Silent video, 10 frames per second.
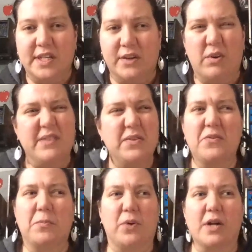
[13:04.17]
or even if
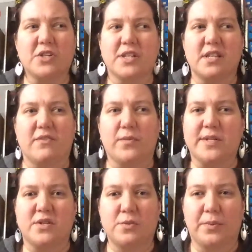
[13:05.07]
a project itself
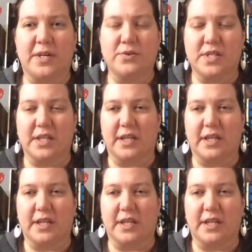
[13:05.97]
wasn't super interesting,